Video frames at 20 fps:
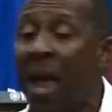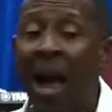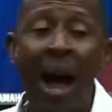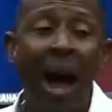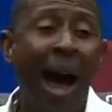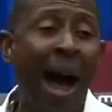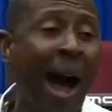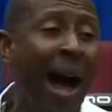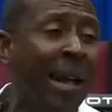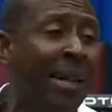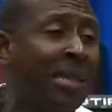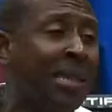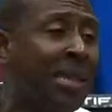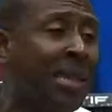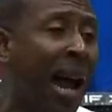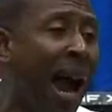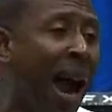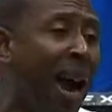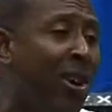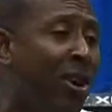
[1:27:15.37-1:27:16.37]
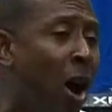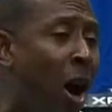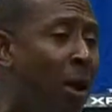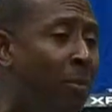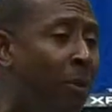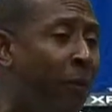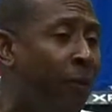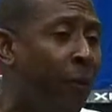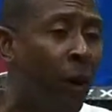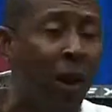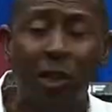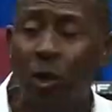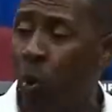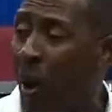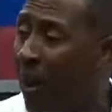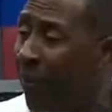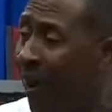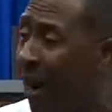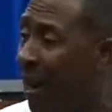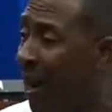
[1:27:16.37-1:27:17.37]
All star done before
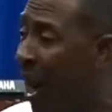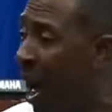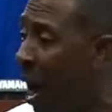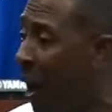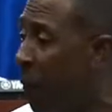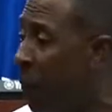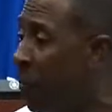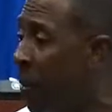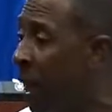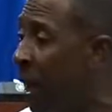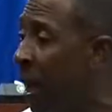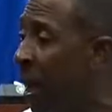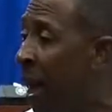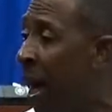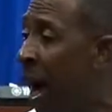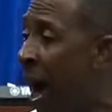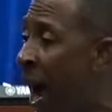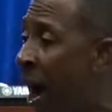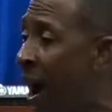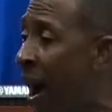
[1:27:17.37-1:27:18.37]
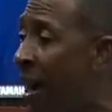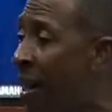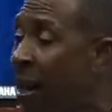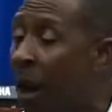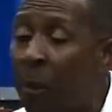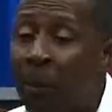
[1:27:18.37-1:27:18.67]
12 o'clock. All right?